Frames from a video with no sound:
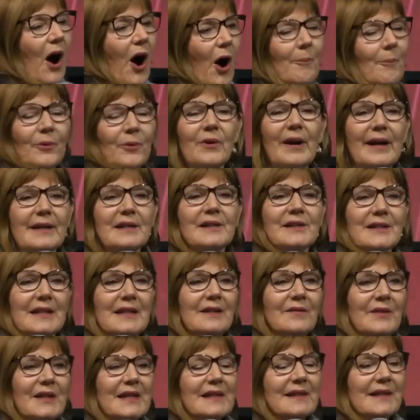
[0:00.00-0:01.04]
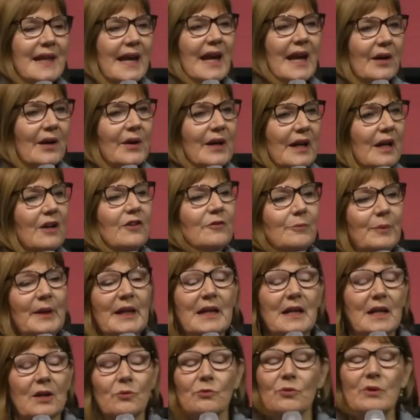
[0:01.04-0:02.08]
operates in this area of
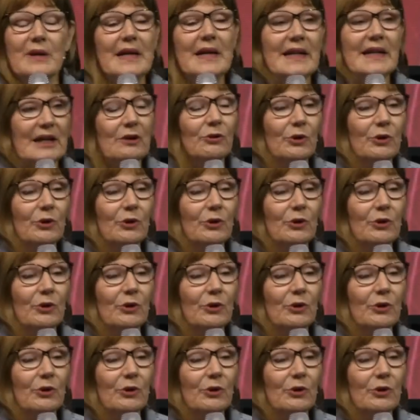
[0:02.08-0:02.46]
being really